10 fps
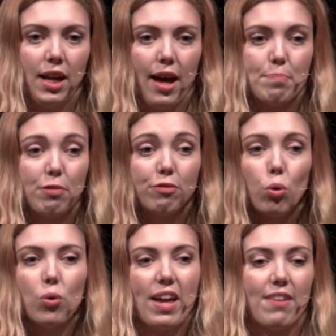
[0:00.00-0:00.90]
uh,
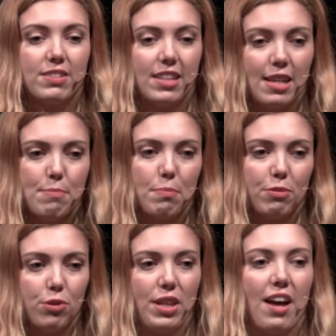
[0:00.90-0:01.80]
before they have a team and
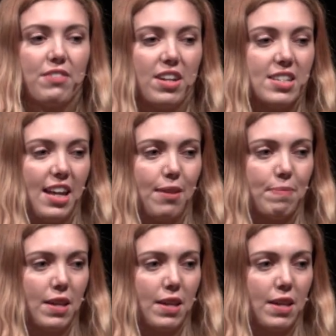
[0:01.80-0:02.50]
before they have an idea.